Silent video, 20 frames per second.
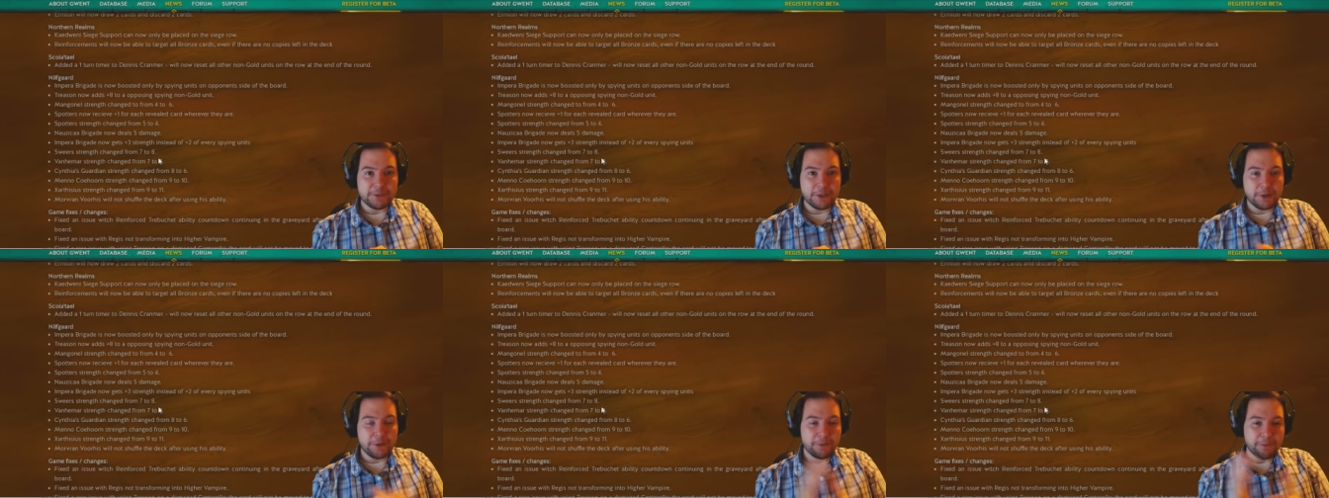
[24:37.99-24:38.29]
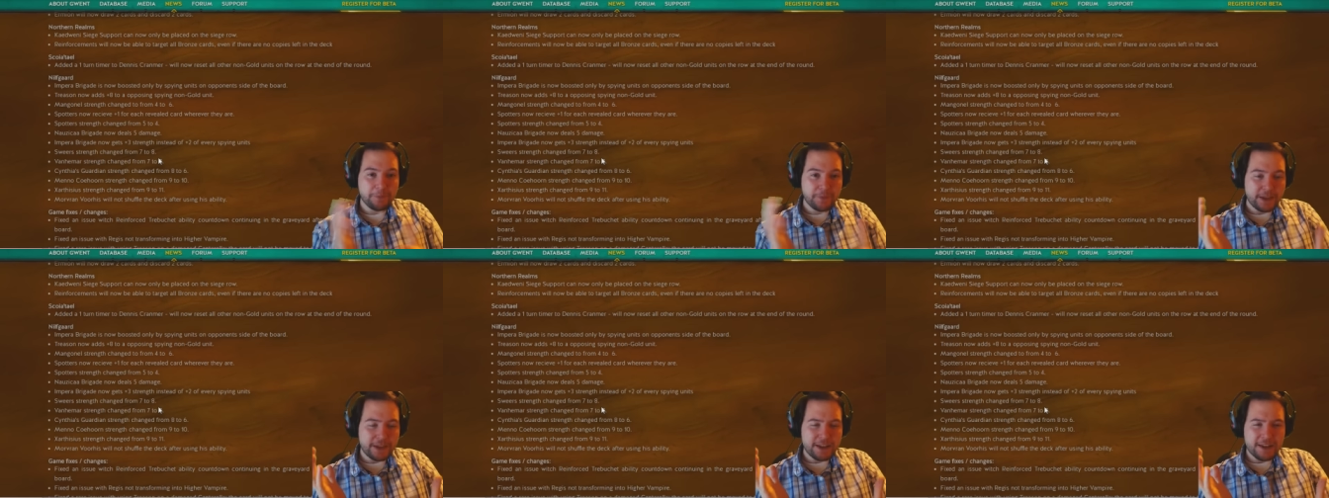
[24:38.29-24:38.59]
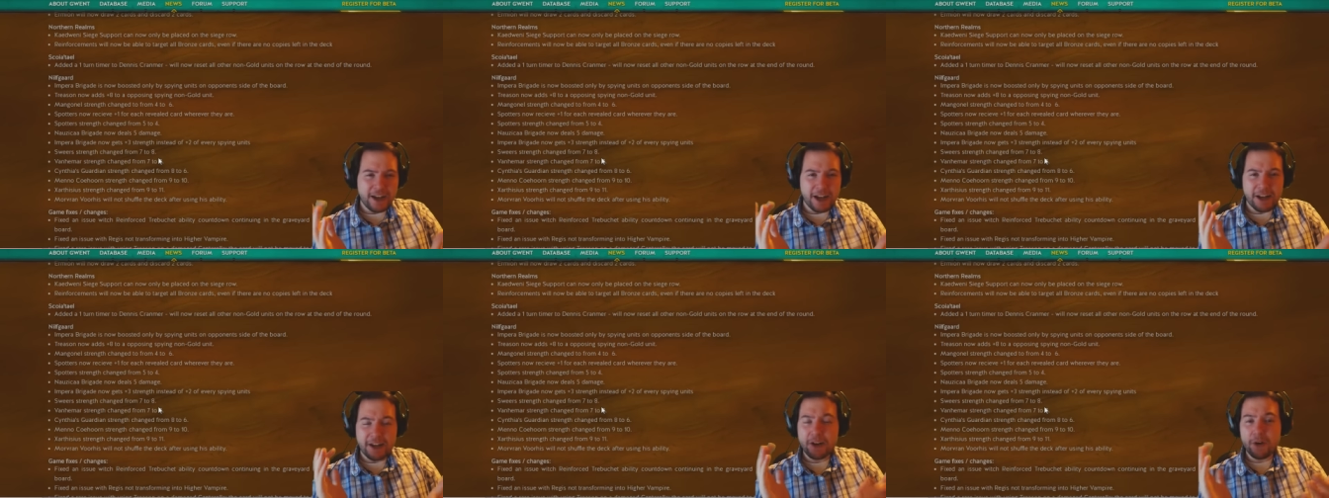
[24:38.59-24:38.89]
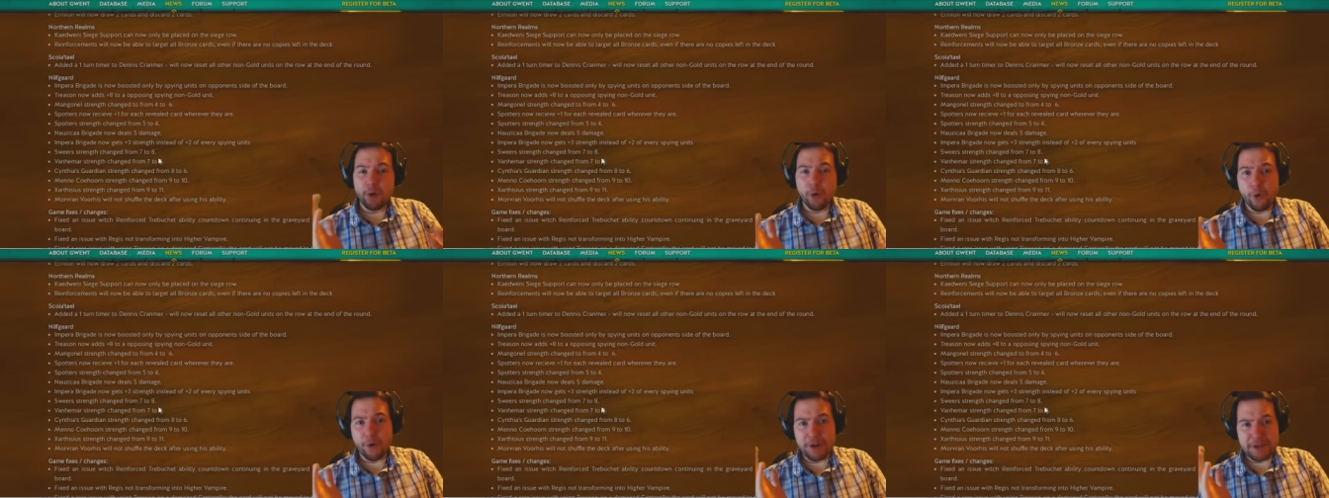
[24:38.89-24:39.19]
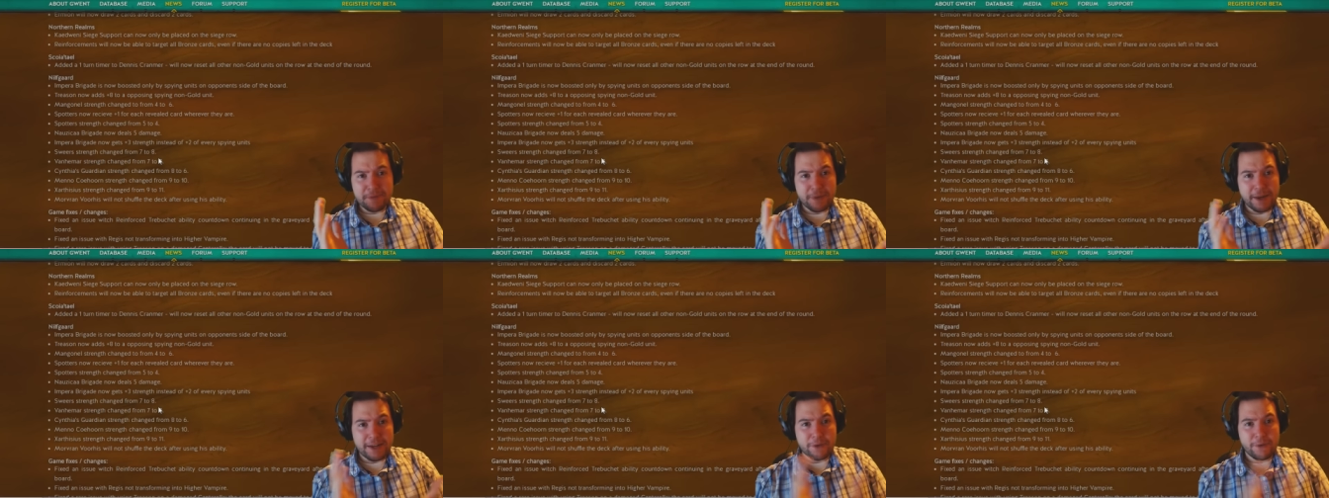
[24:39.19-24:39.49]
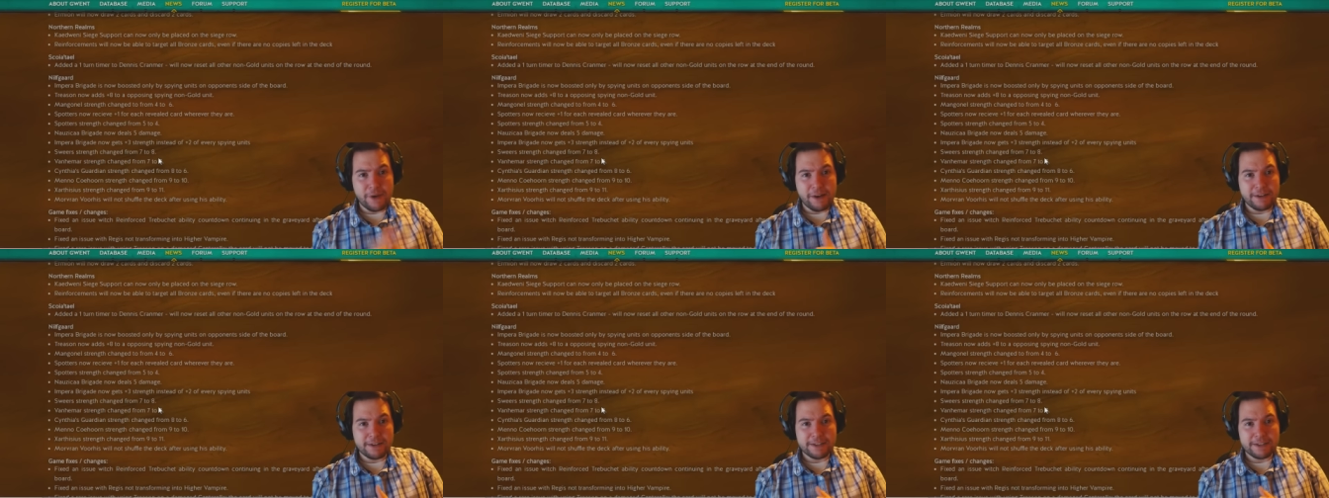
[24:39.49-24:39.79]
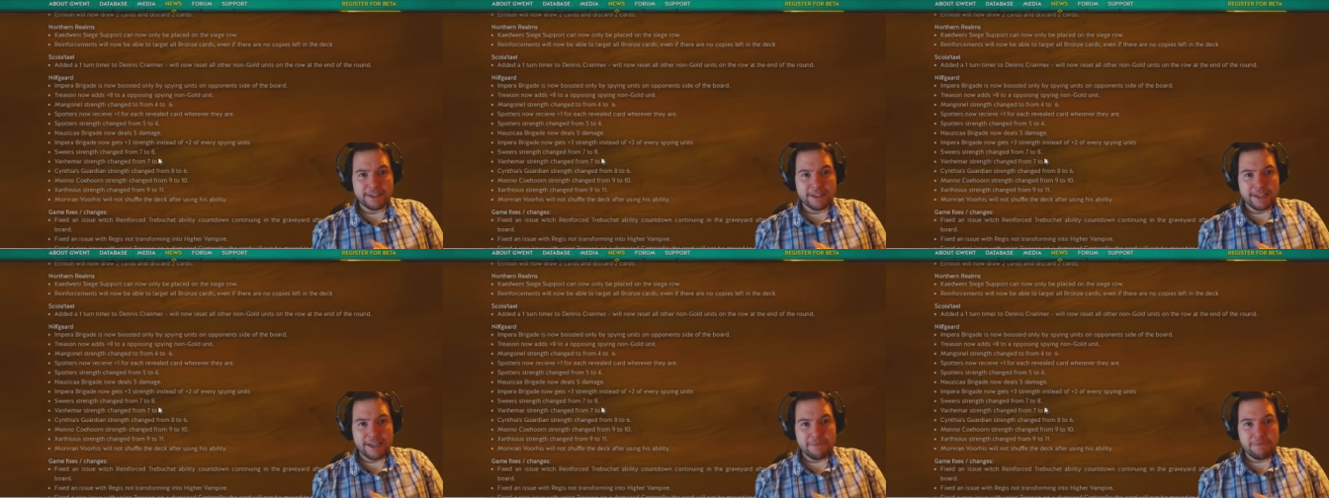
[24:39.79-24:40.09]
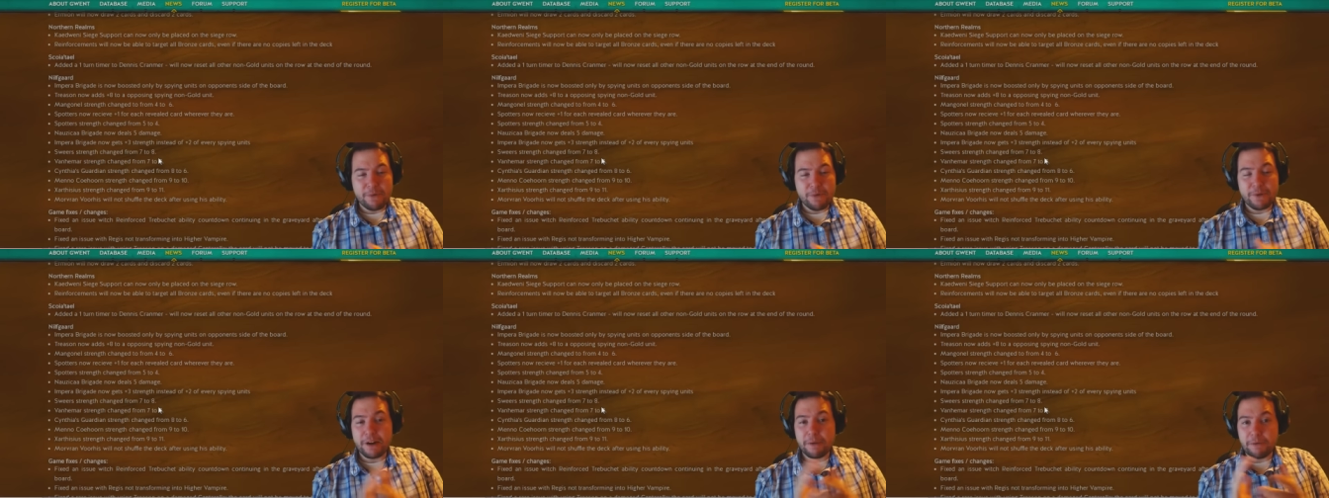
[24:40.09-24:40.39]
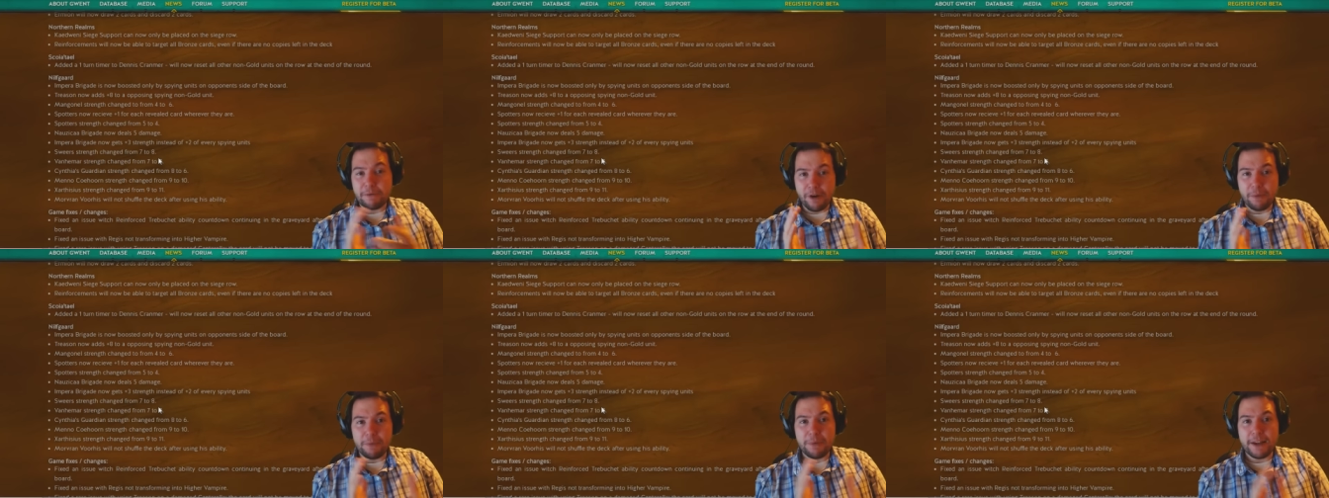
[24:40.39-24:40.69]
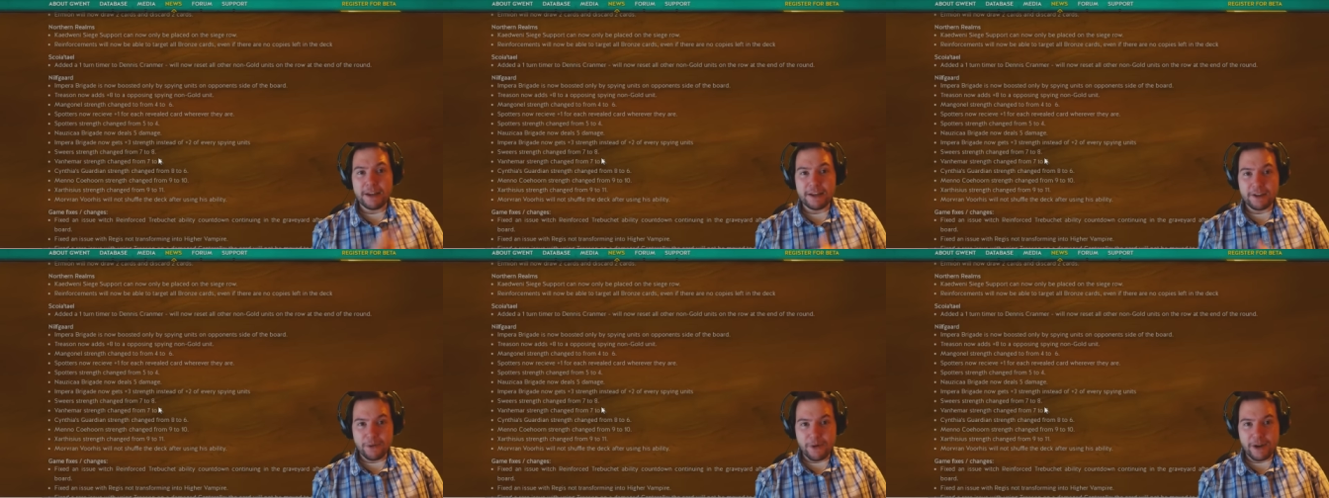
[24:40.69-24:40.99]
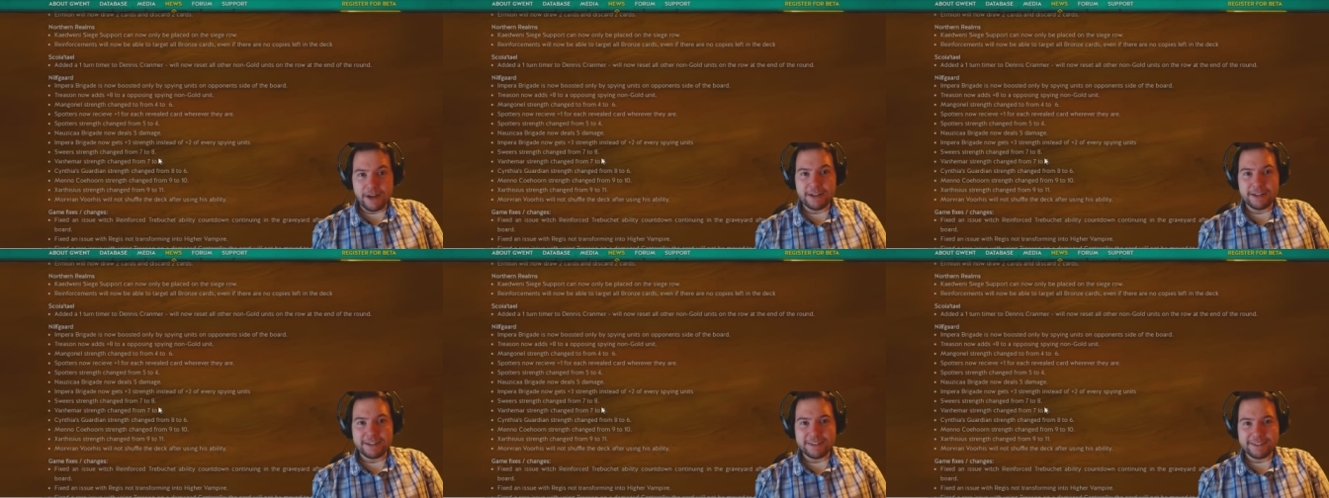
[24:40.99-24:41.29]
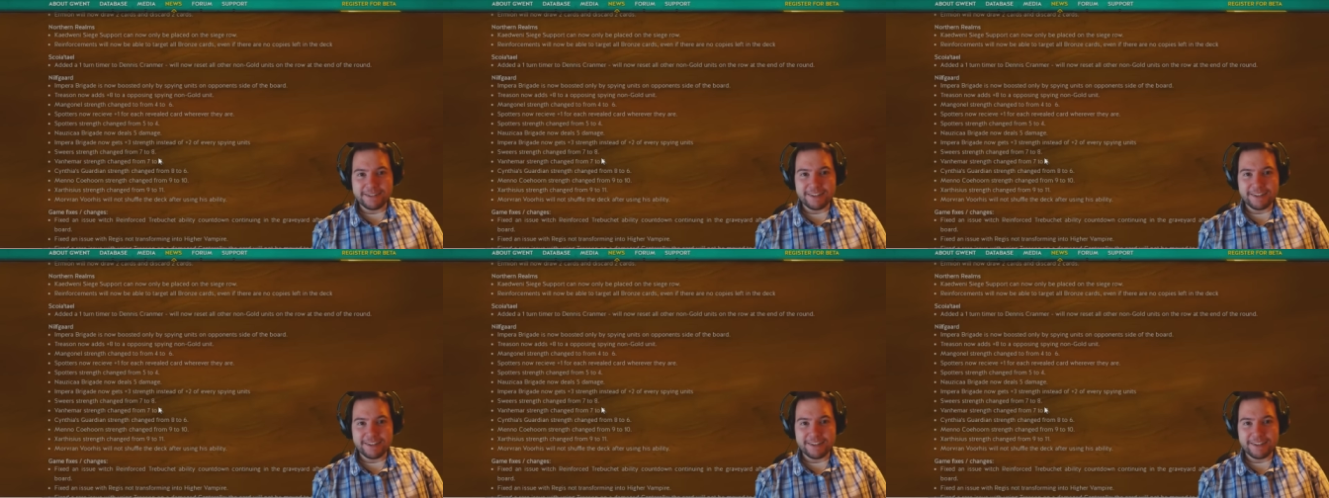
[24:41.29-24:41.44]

So, I don't always play Gwent, but when I'm not playing Gwent,